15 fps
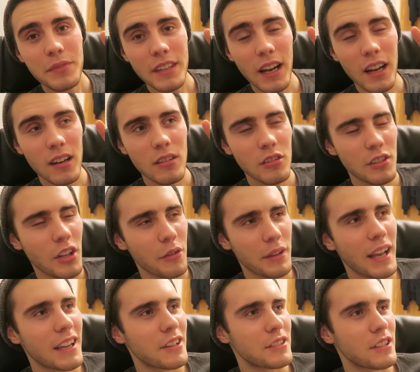that
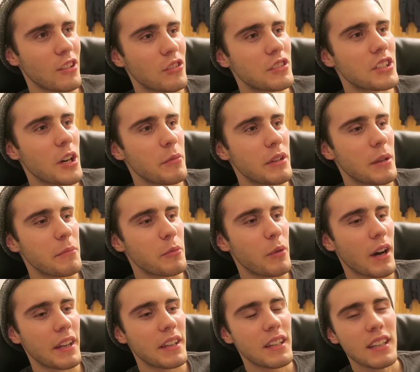goes alongside with number
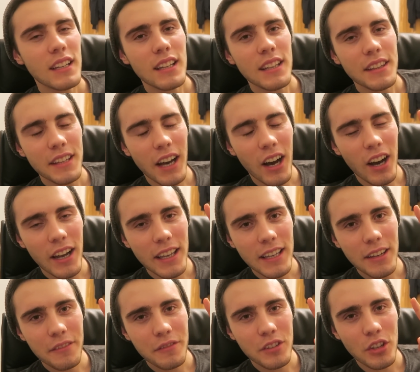one, that I
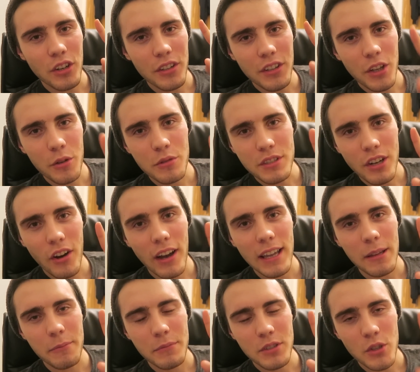have got no
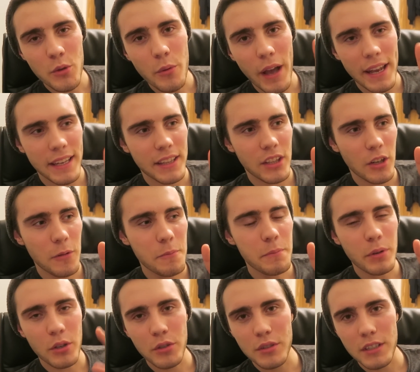time to edit them
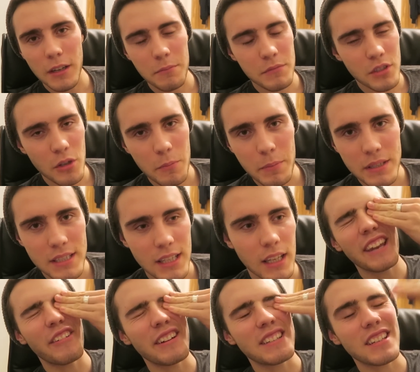because I'm so busy.
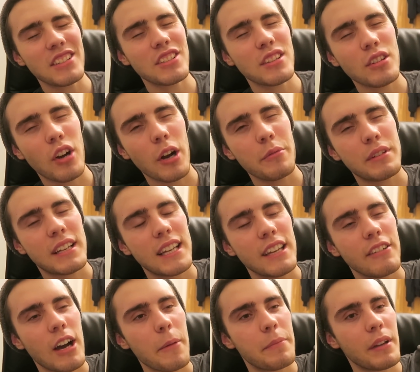Anyways, I just thought I would
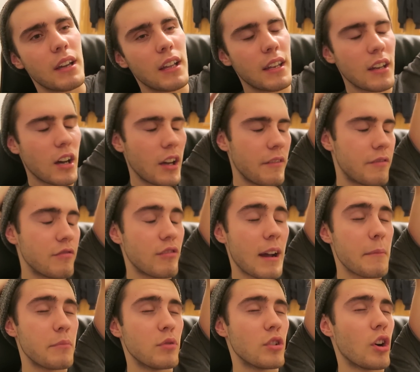clear up, and I've
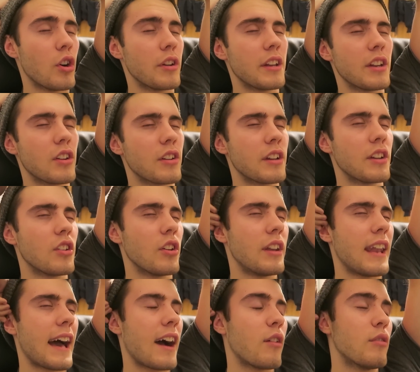rambled on and on and
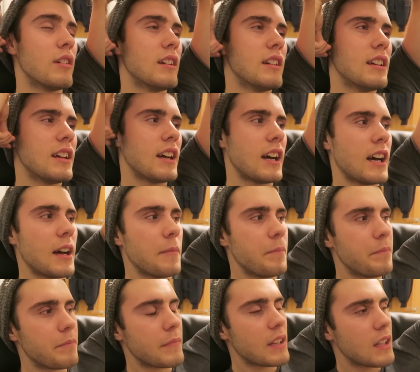on now.
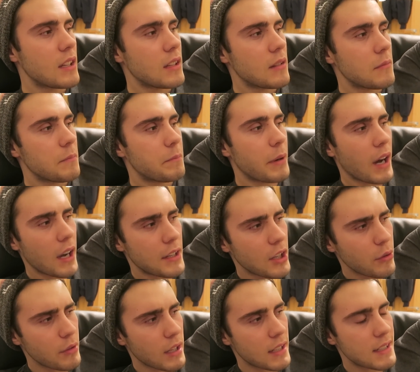But I
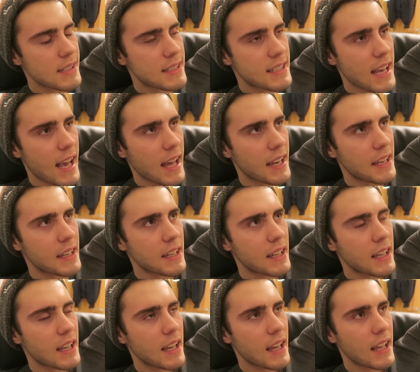don't understand
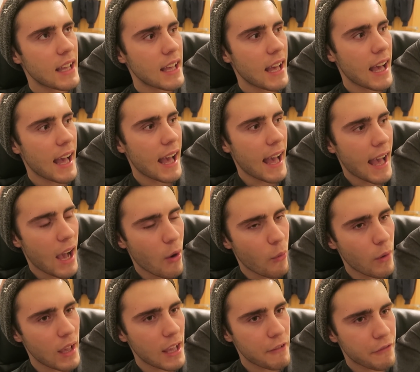
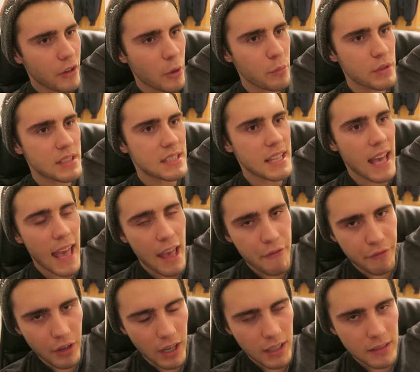how, if I was to
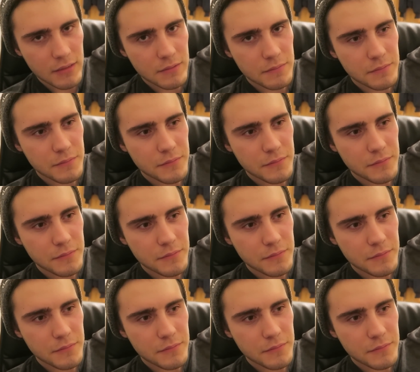ever,